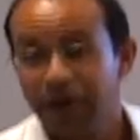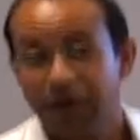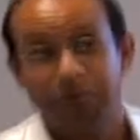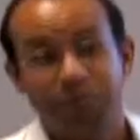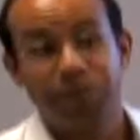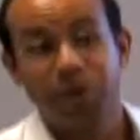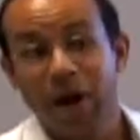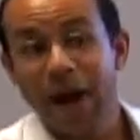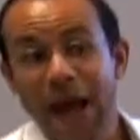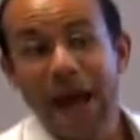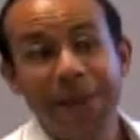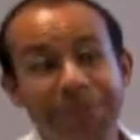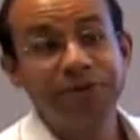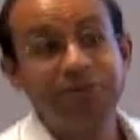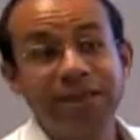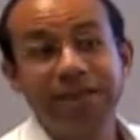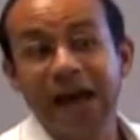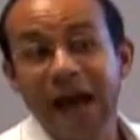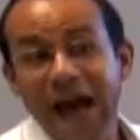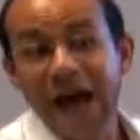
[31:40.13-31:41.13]
Perhaps
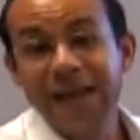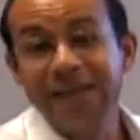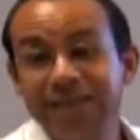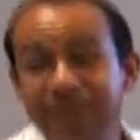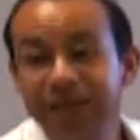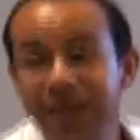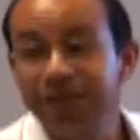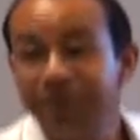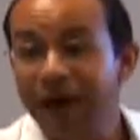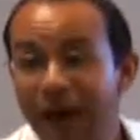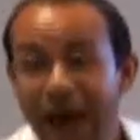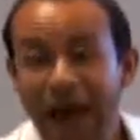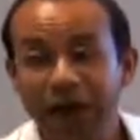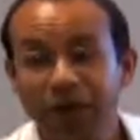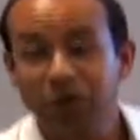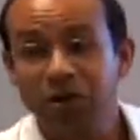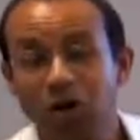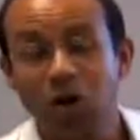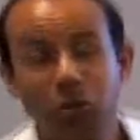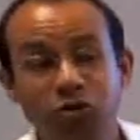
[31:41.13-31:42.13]
the idea of
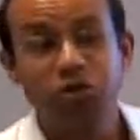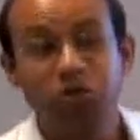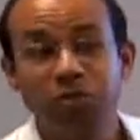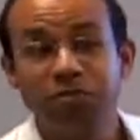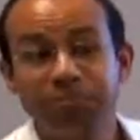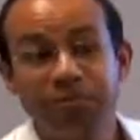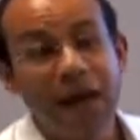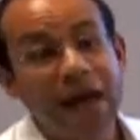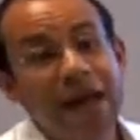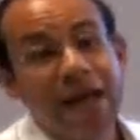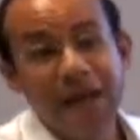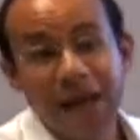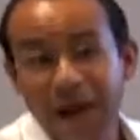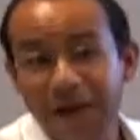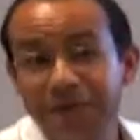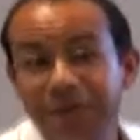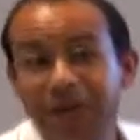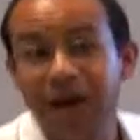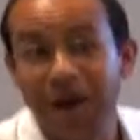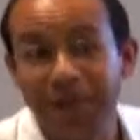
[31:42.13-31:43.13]
agriculture may
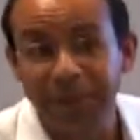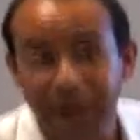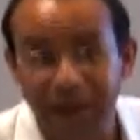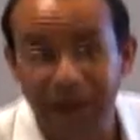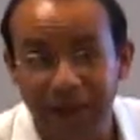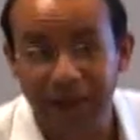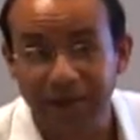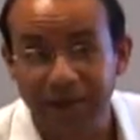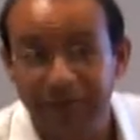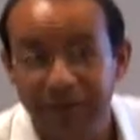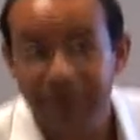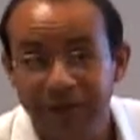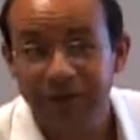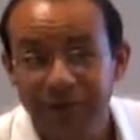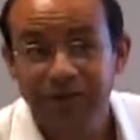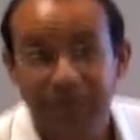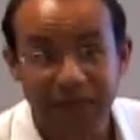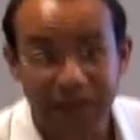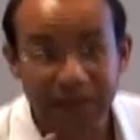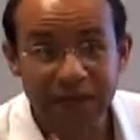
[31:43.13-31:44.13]
have come in
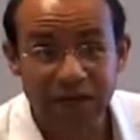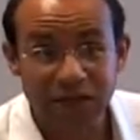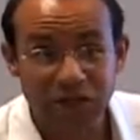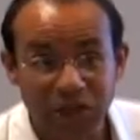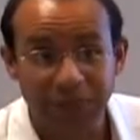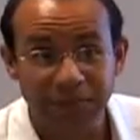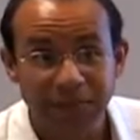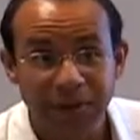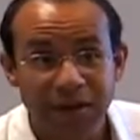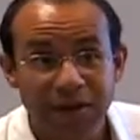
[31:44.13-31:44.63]
to Egypt.